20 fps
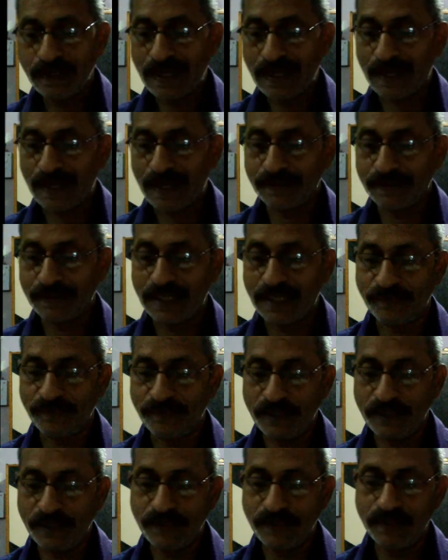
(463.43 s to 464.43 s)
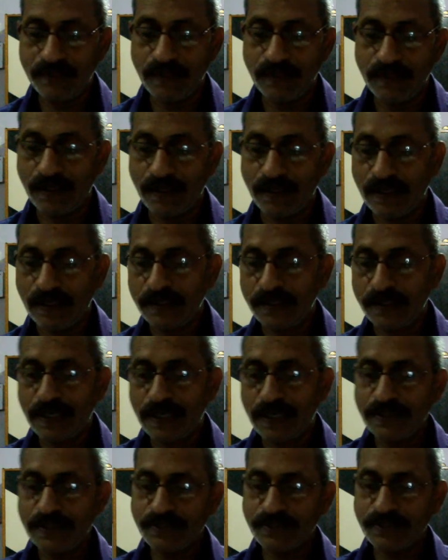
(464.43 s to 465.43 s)
and that between the
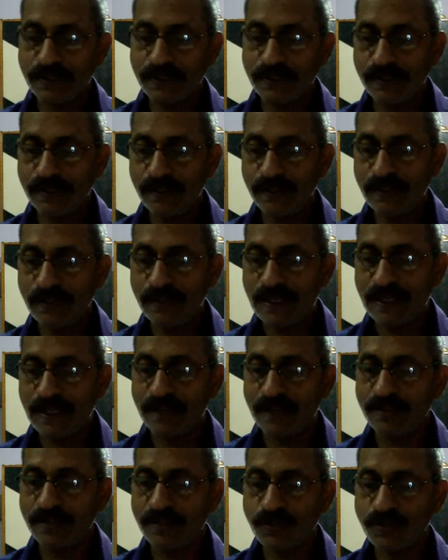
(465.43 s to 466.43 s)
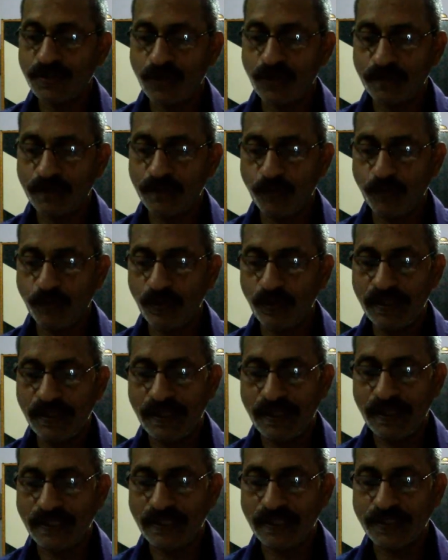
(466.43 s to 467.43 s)
Antarctic Circle and the South Pole
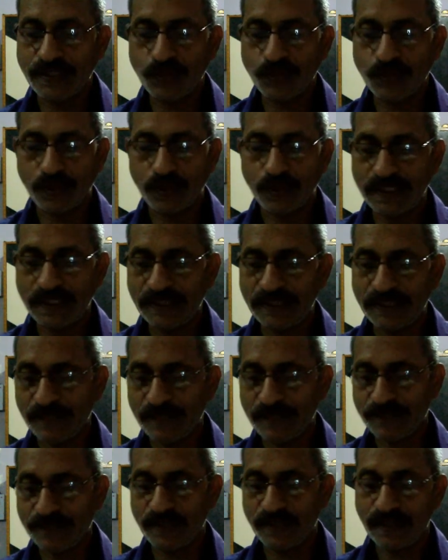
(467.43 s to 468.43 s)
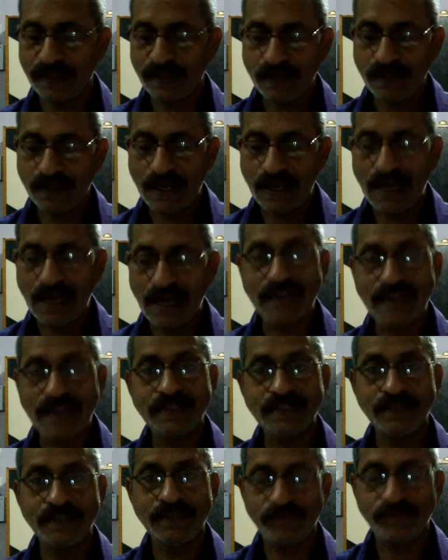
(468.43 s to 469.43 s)
in the southern hemisphere are in
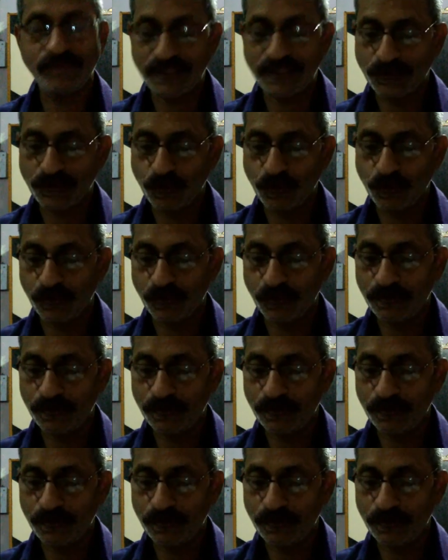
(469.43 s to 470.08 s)
the freeze zone.